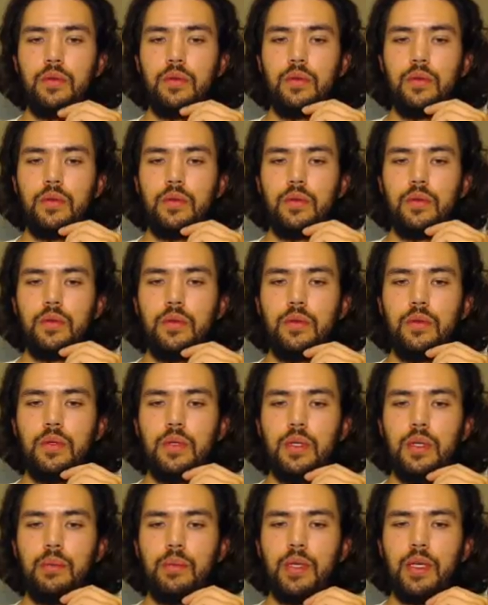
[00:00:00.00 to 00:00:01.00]
I
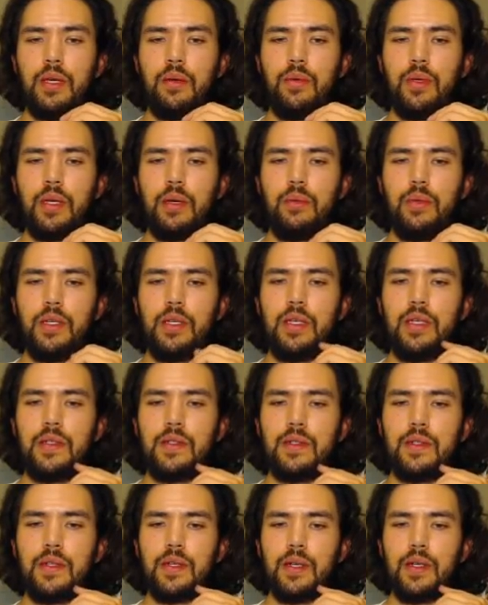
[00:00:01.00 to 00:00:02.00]
mean, how many
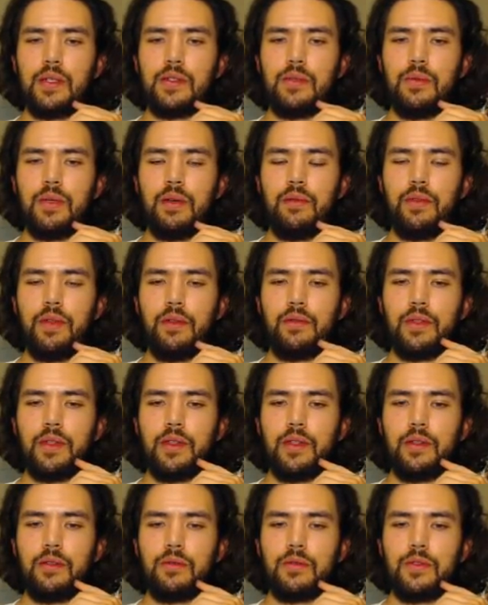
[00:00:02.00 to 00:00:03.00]
Kiseitais do we have left? I
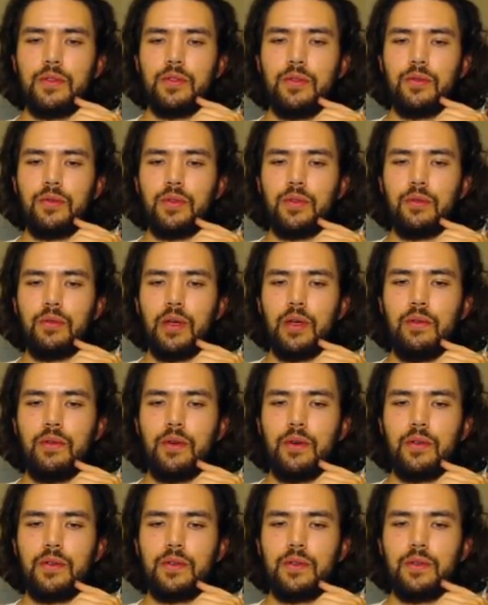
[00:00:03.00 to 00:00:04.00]
think there's 2 in the
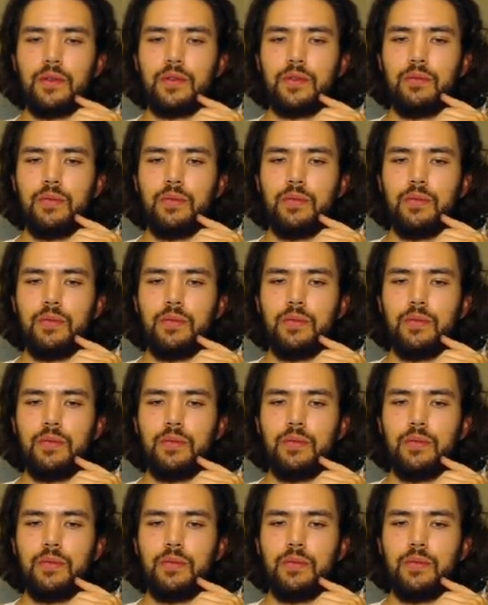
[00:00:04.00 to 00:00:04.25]
graveyard, so there should